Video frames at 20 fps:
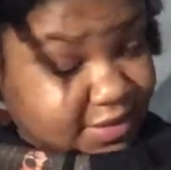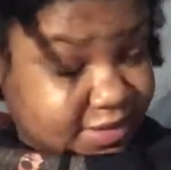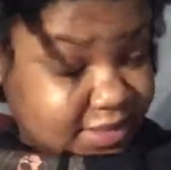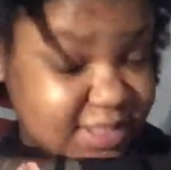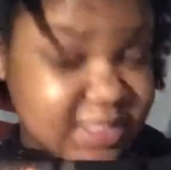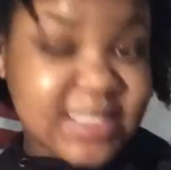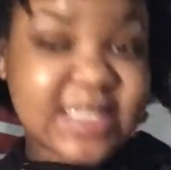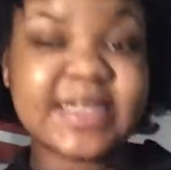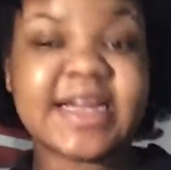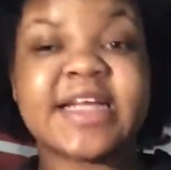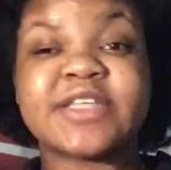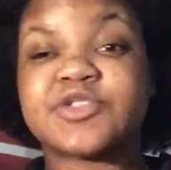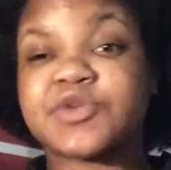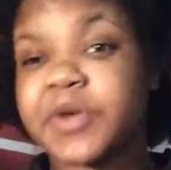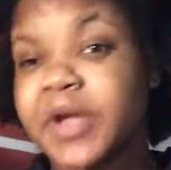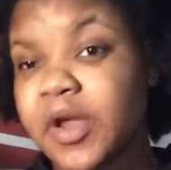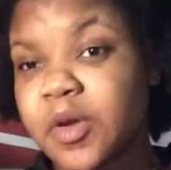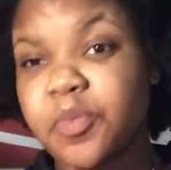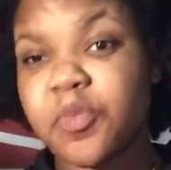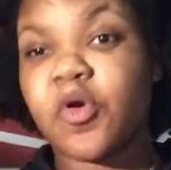It's a
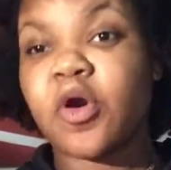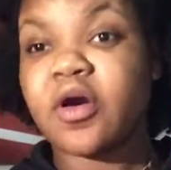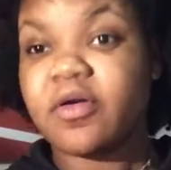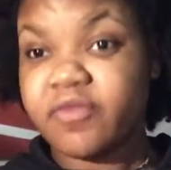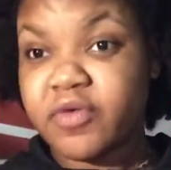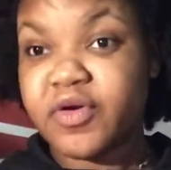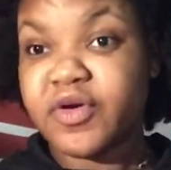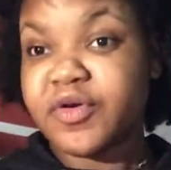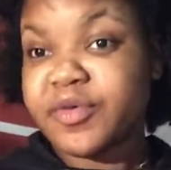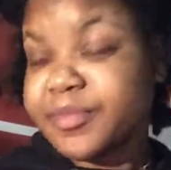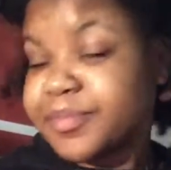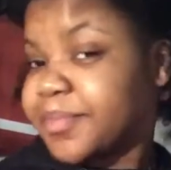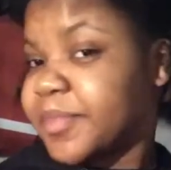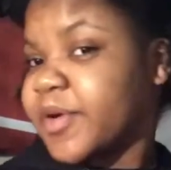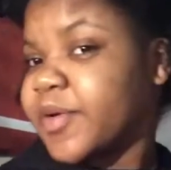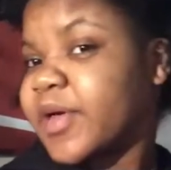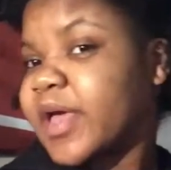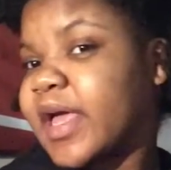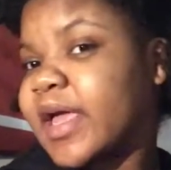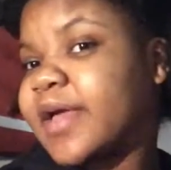natural hair proverb,
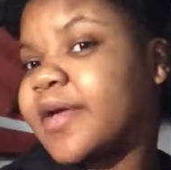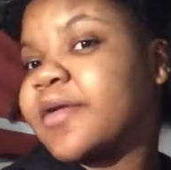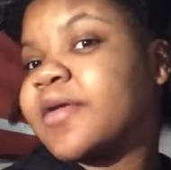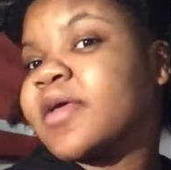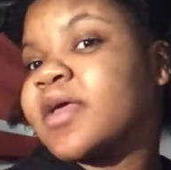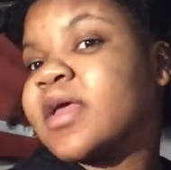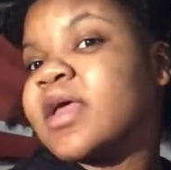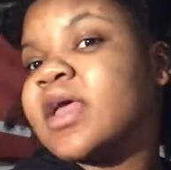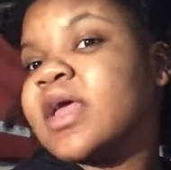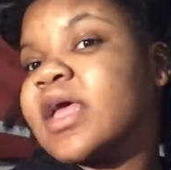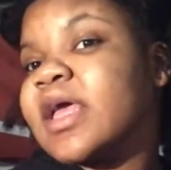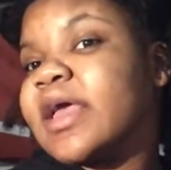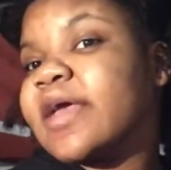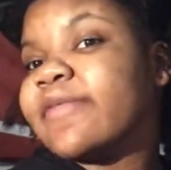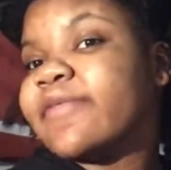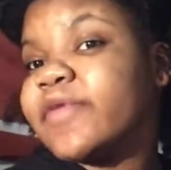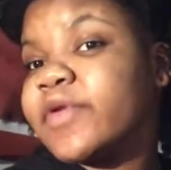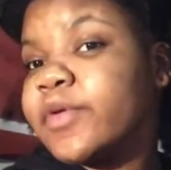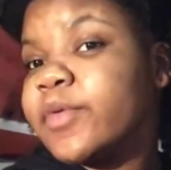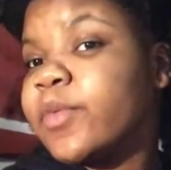okay?
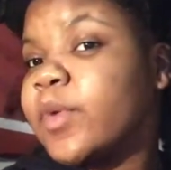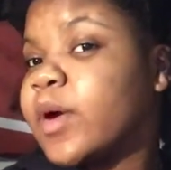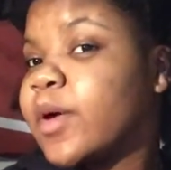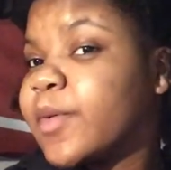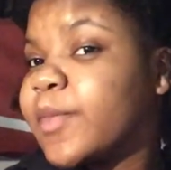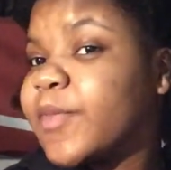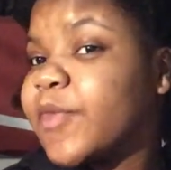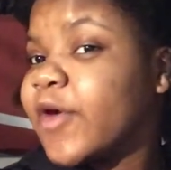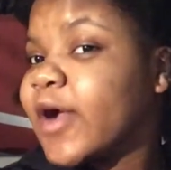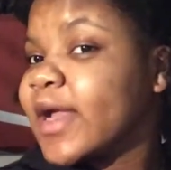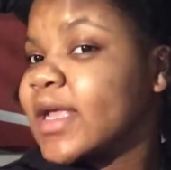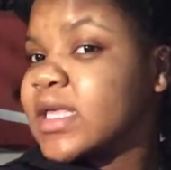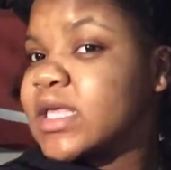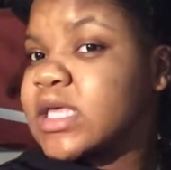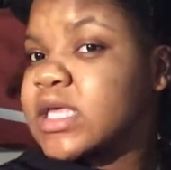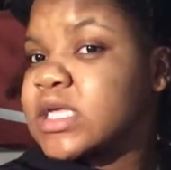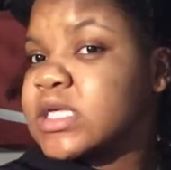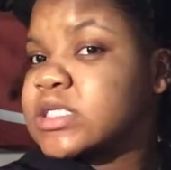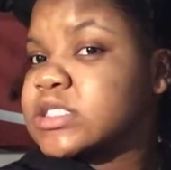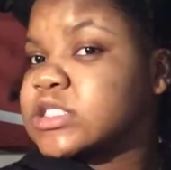If you want
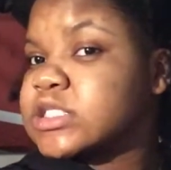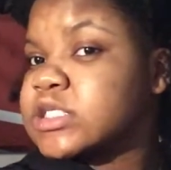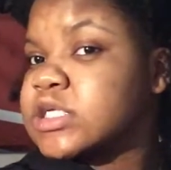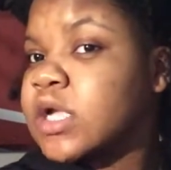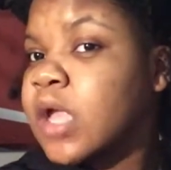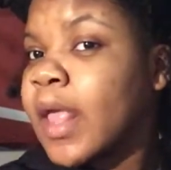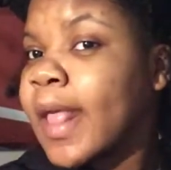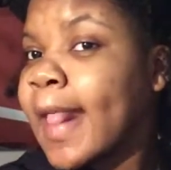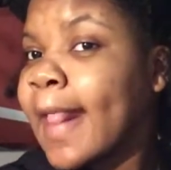breakage